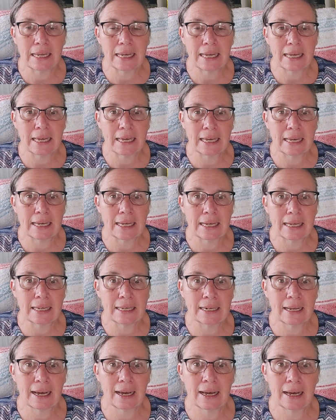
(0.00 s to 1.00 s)

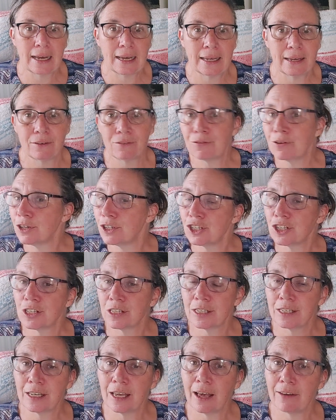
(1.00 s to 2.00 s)
and I
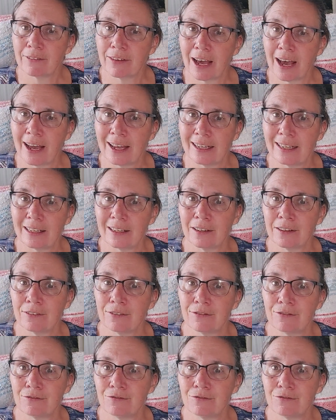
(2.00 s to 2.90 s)
unfortunately have kind of